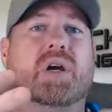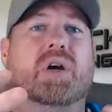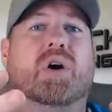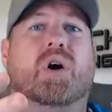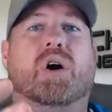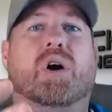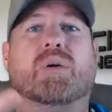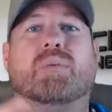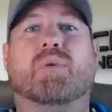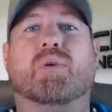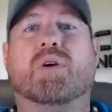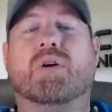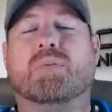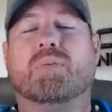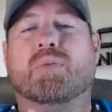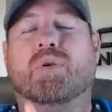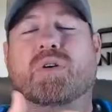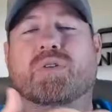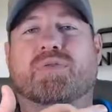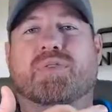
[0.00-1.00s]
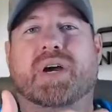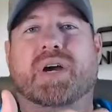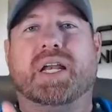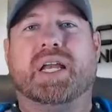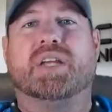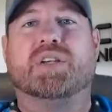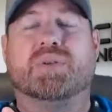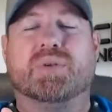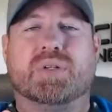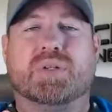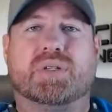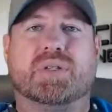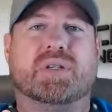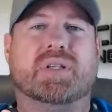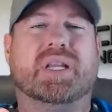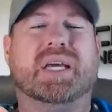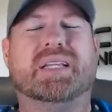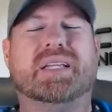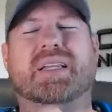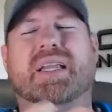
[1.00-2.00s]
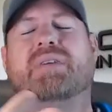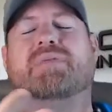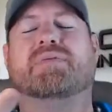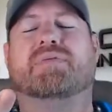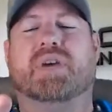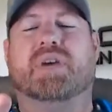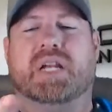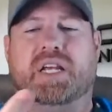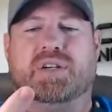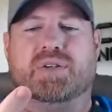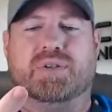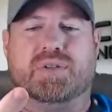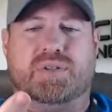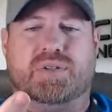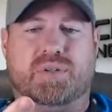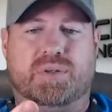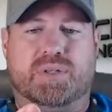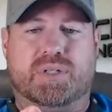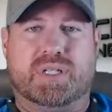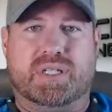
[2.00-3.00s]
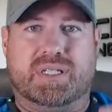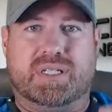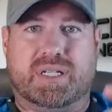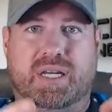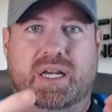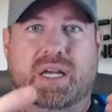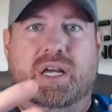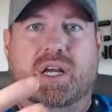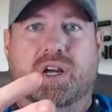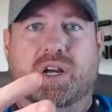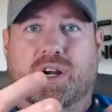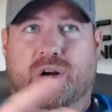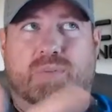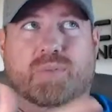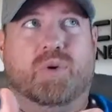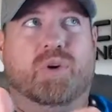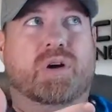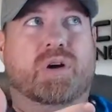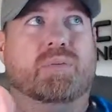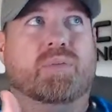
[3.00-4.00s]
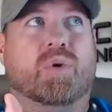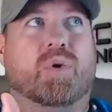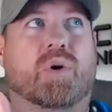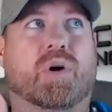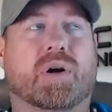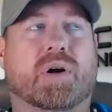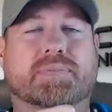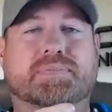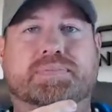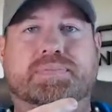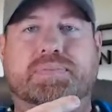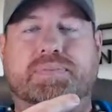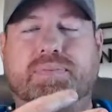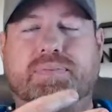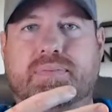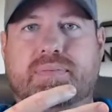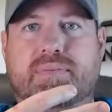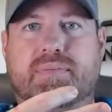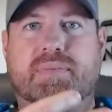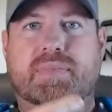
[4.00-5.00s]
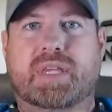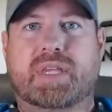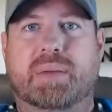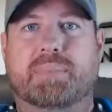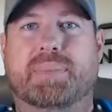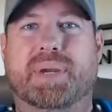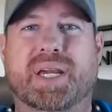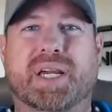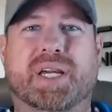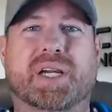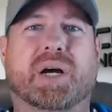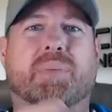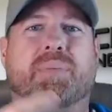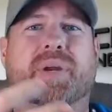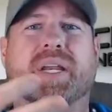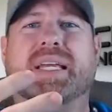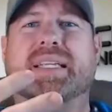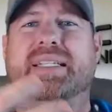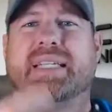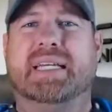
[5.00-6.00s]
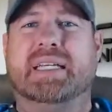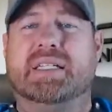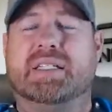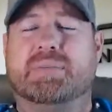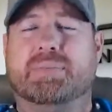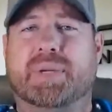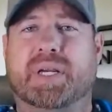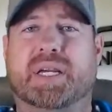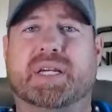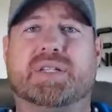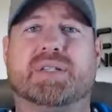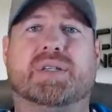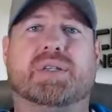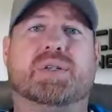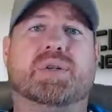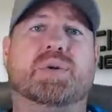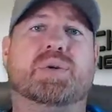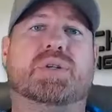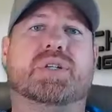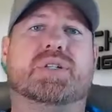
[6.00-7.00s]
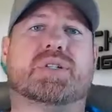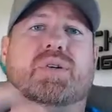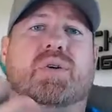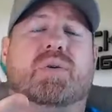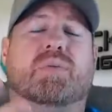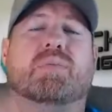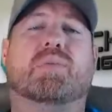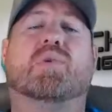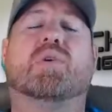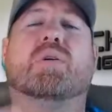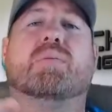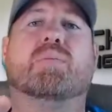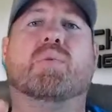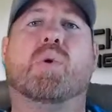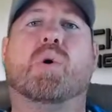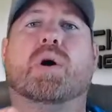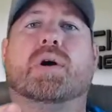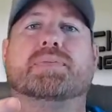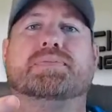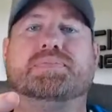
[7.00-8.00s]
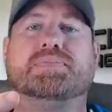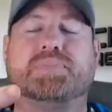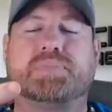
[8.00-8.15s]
Are more and more financial not financial institutions, let's say, are more and more big companies, big institutions, or more and more